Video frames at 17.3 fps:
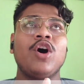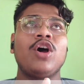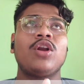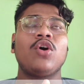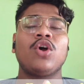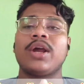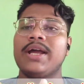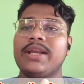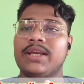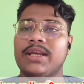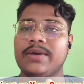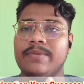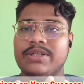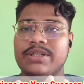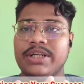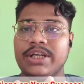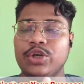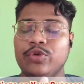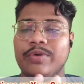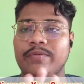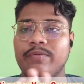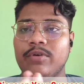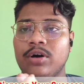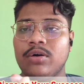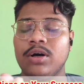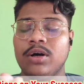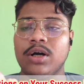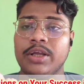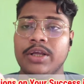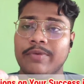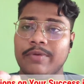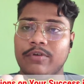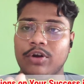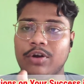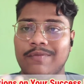for organic chemistry you may follow
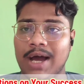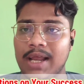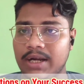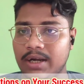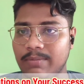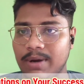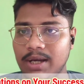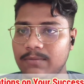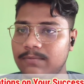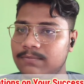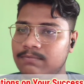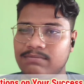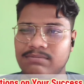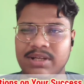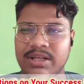Bhal and Bhal.